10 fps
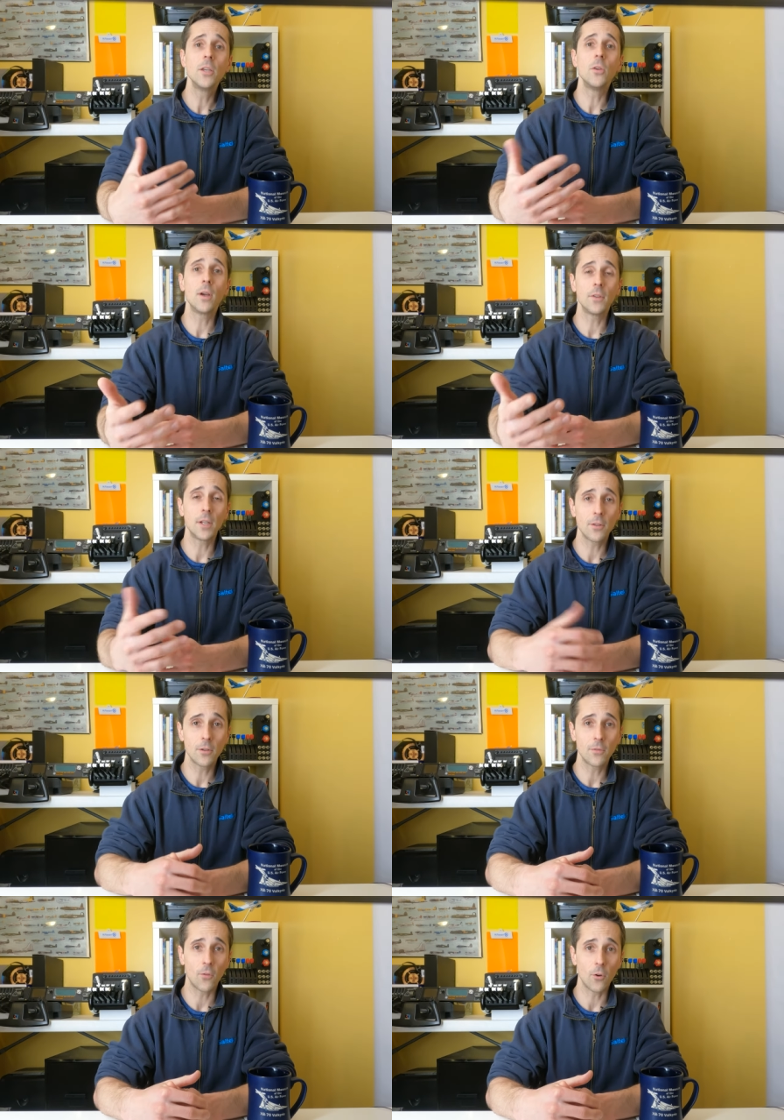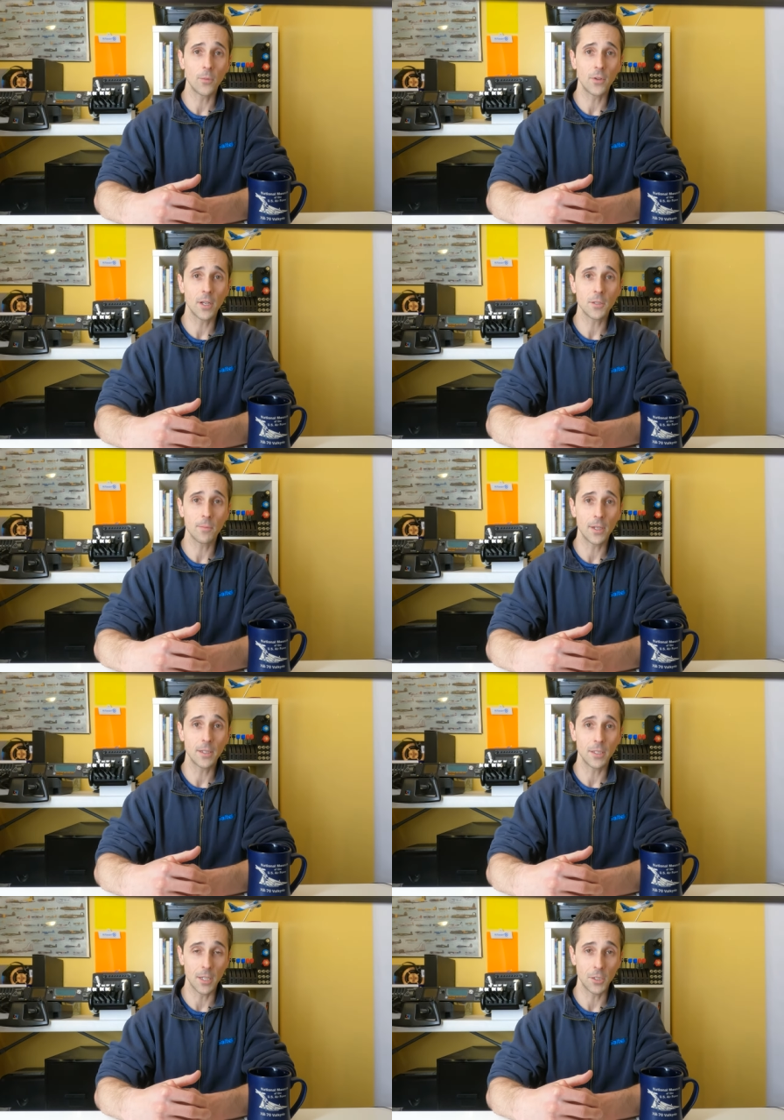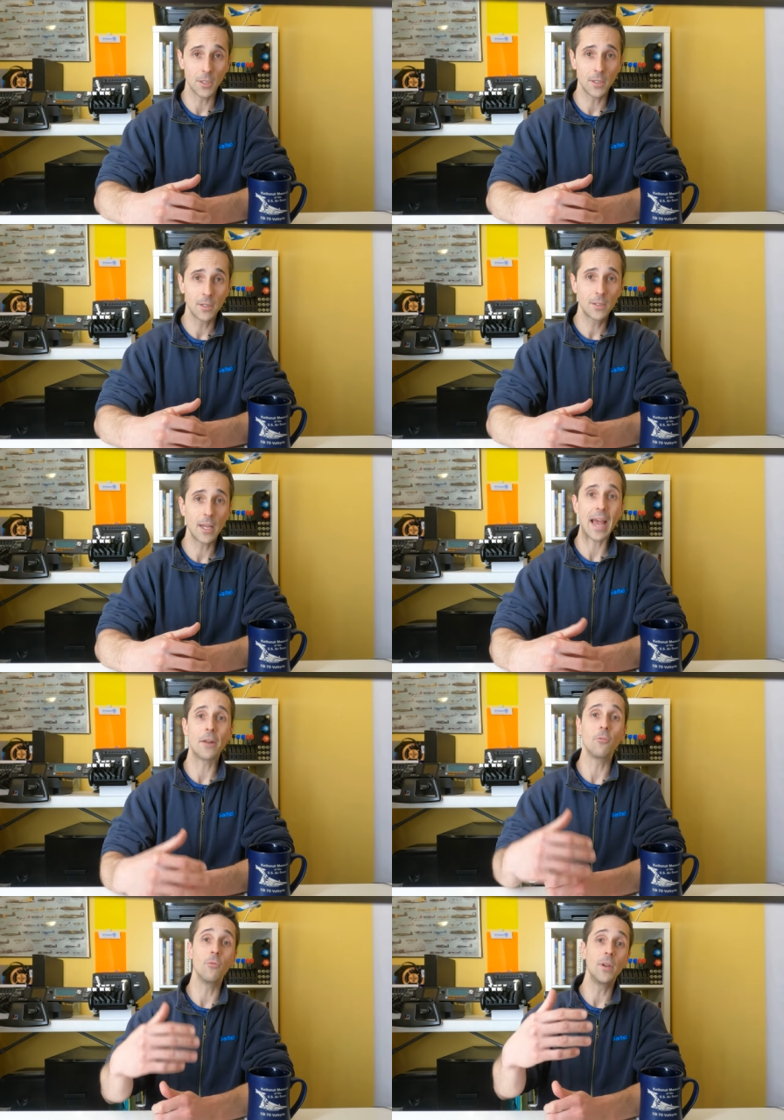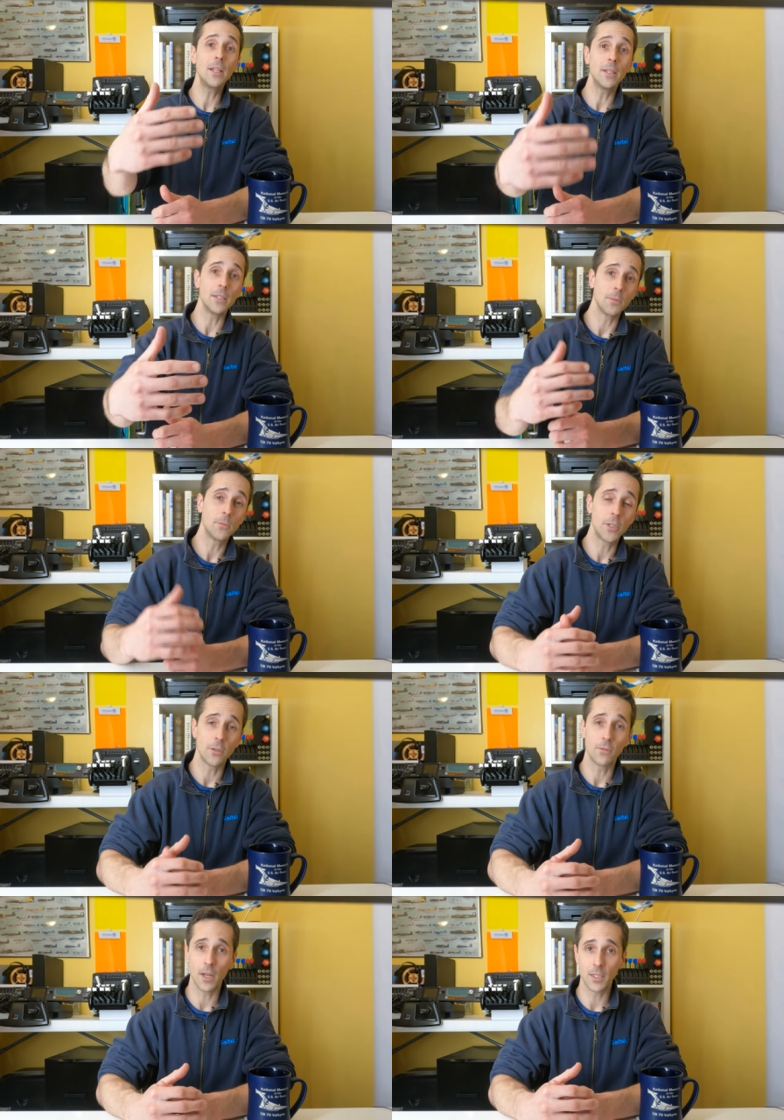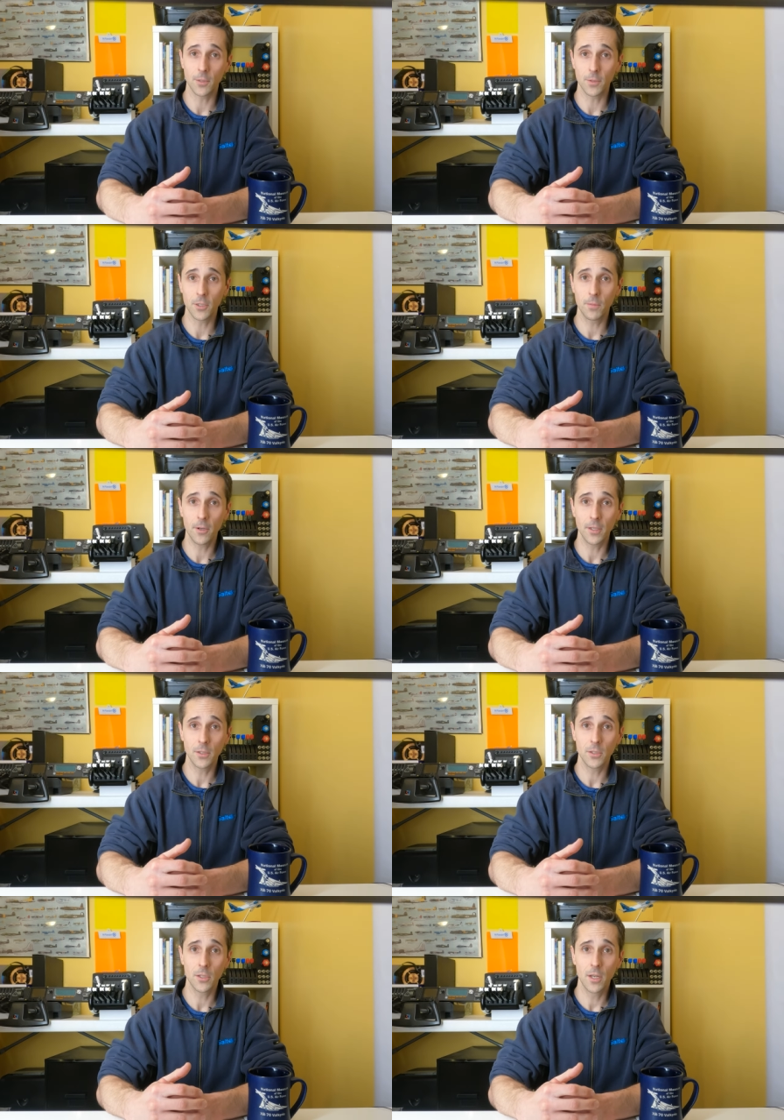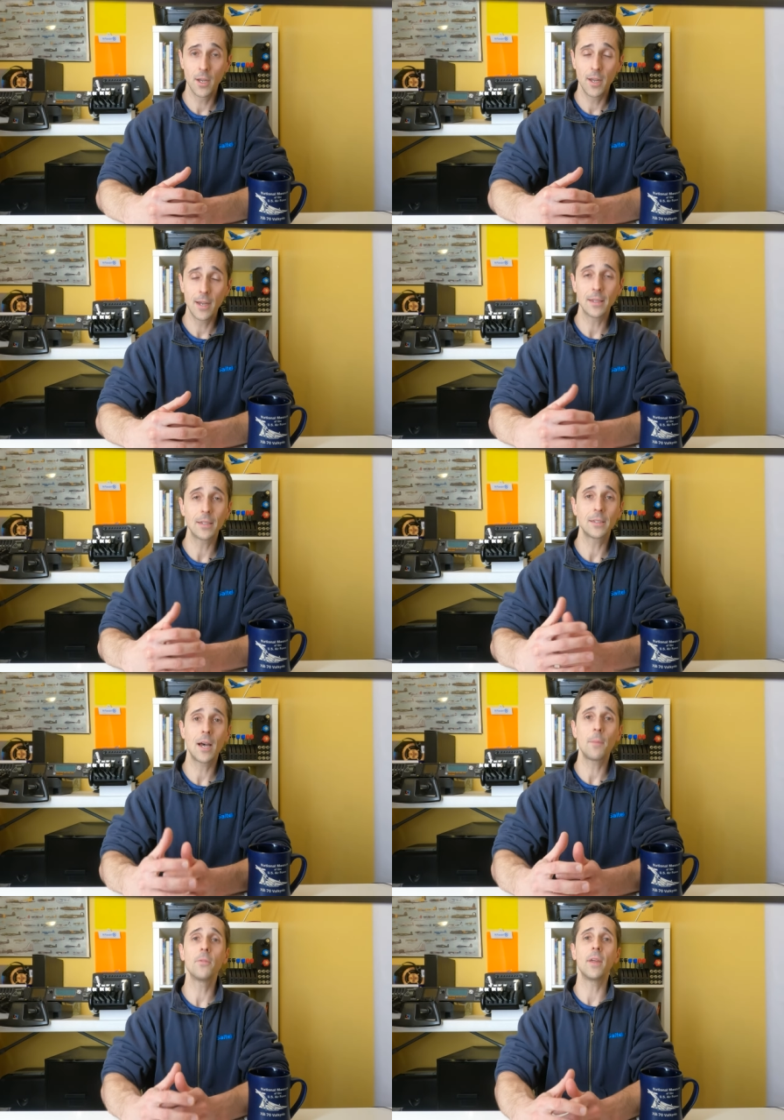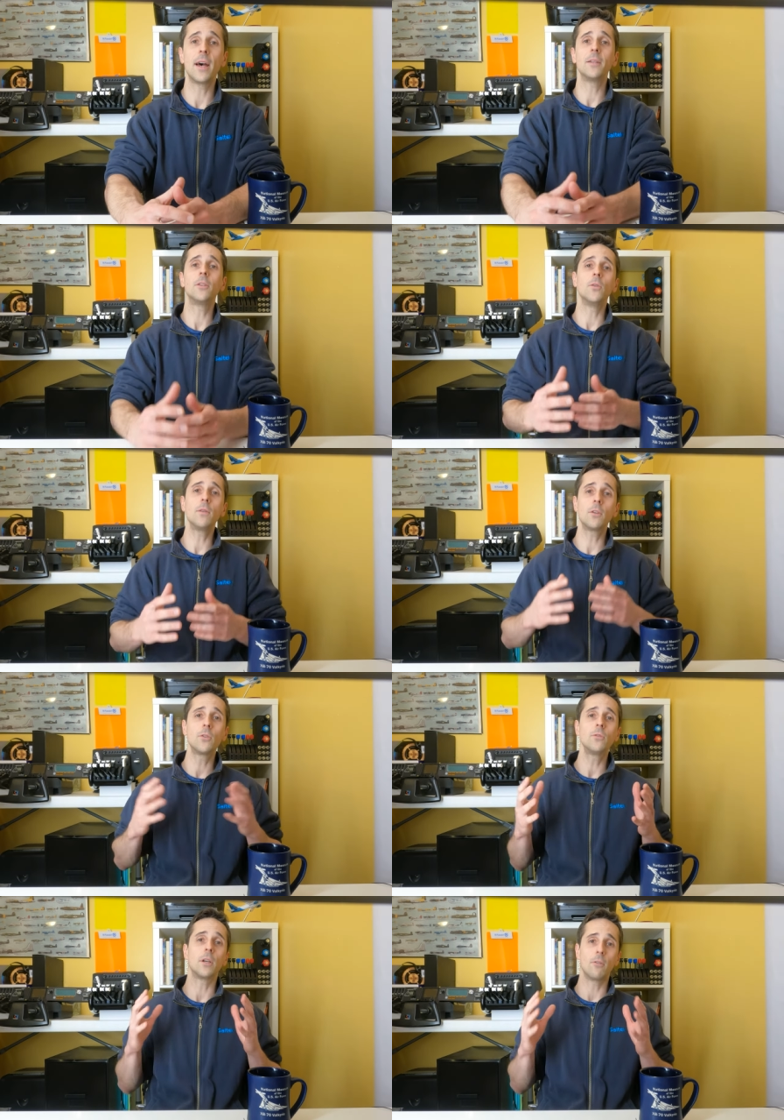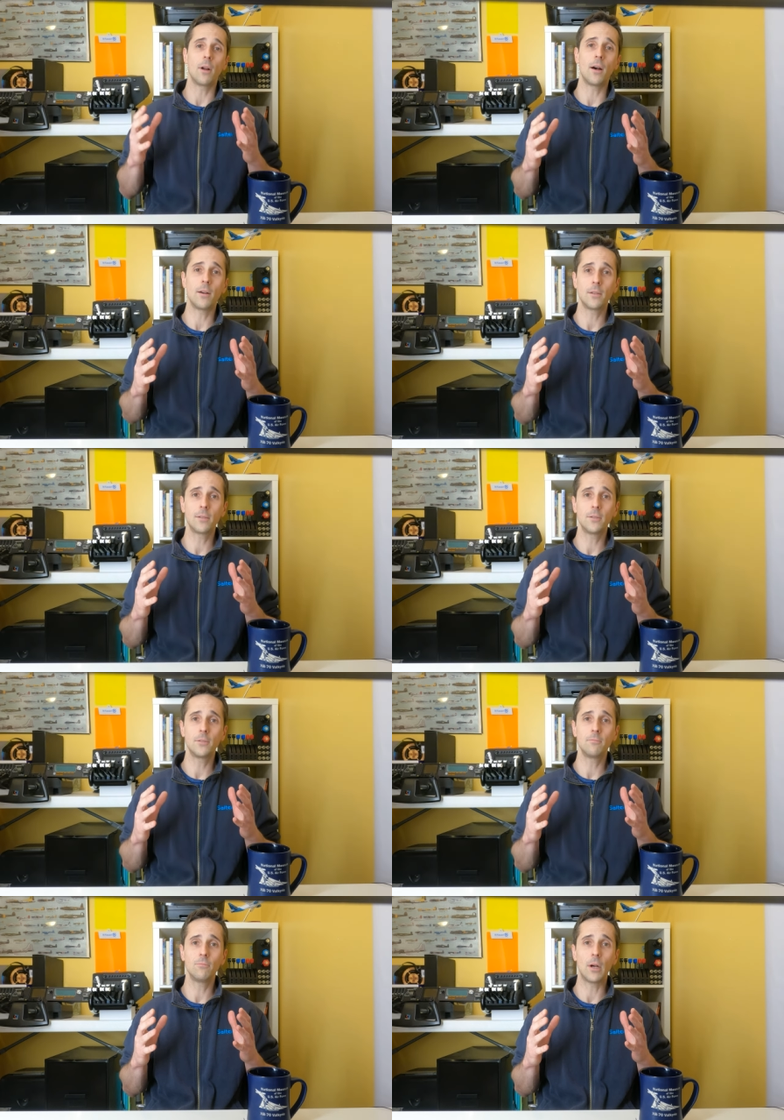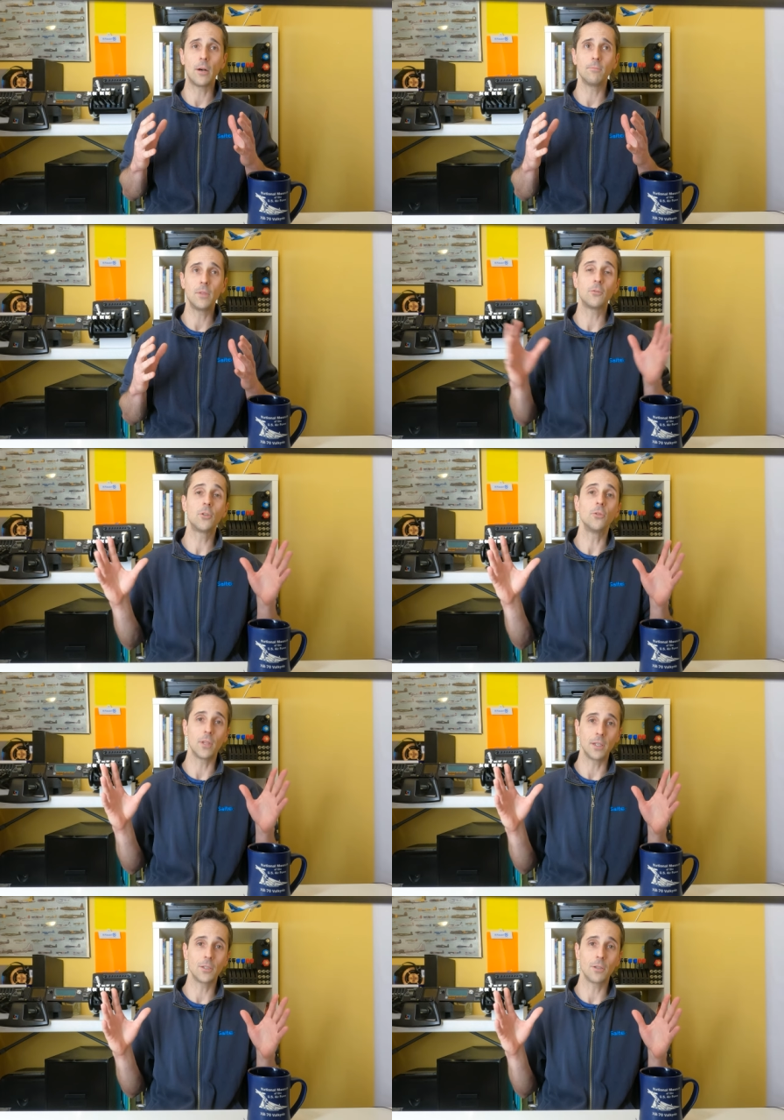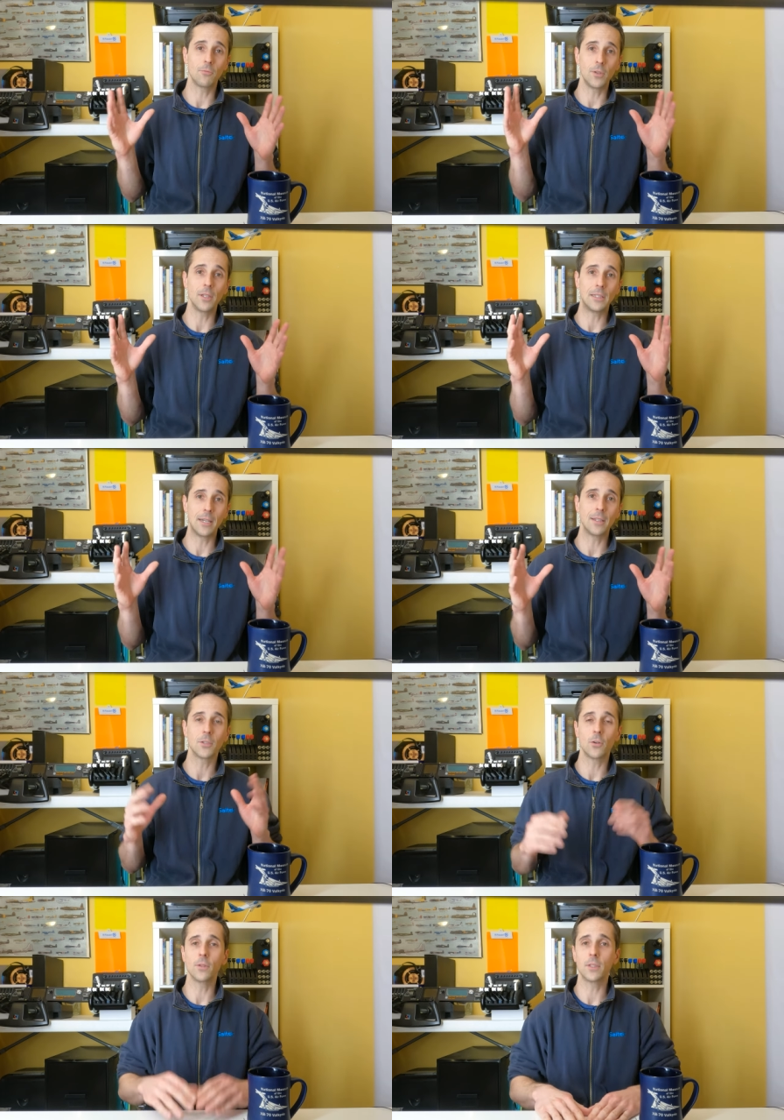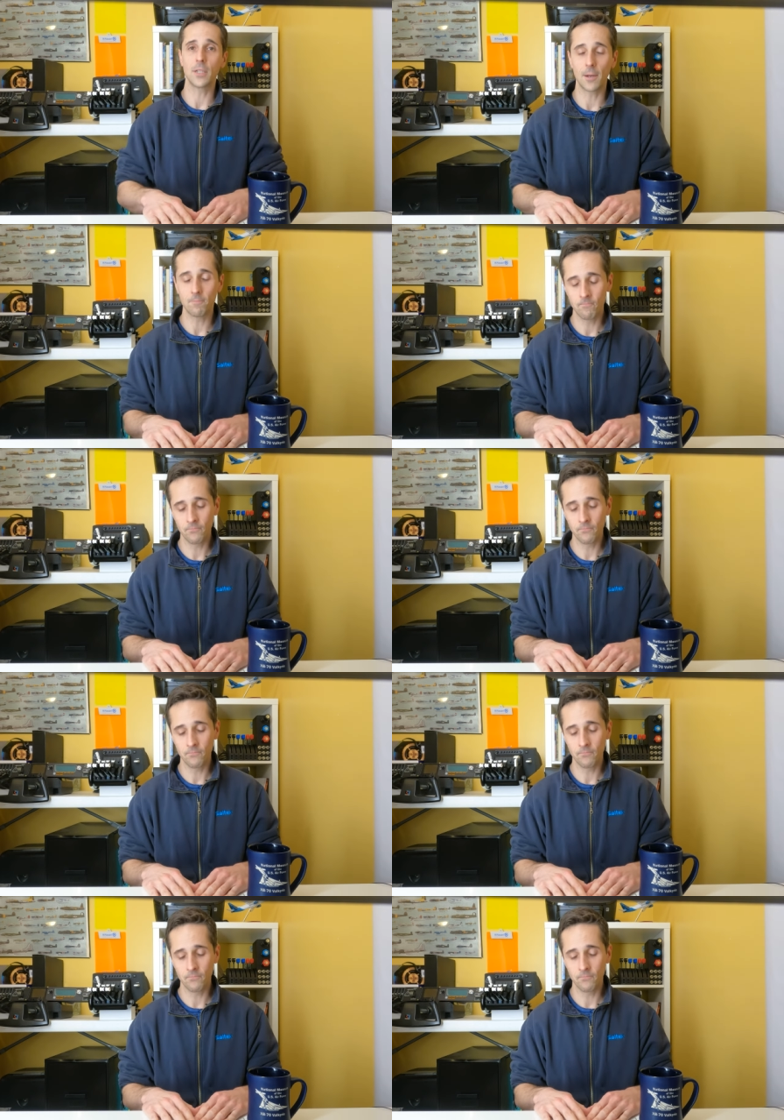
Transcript: you have another form of customization to add realism to your flight sim experience. And then on top of that, you have the coup de grace. Well, you have two things that really take this over the top.